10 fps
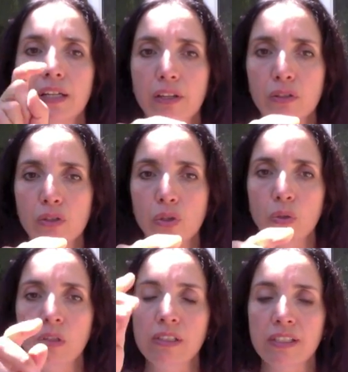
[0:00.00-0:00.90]
Click on
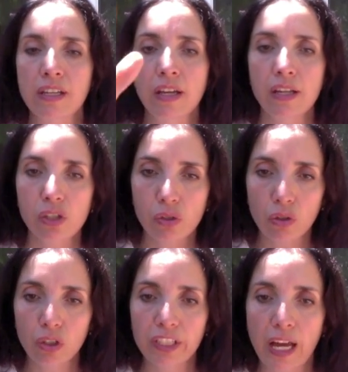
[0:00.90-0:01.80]
tools,
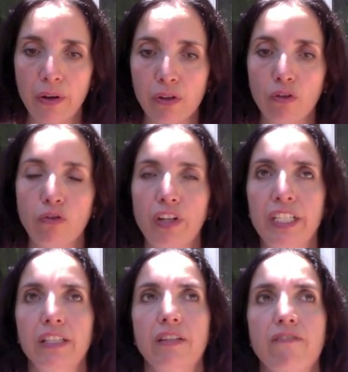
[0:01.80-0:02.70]
scroll down, you'll
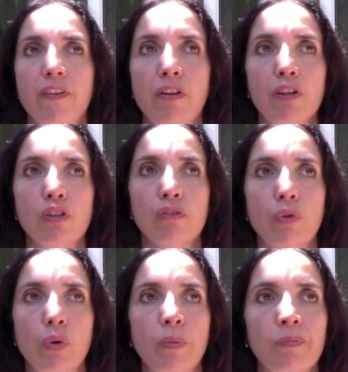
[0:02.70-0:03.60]
find it very
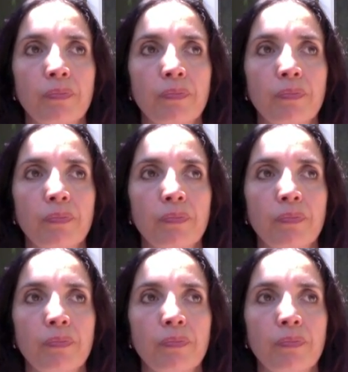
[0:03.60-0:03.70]
useful.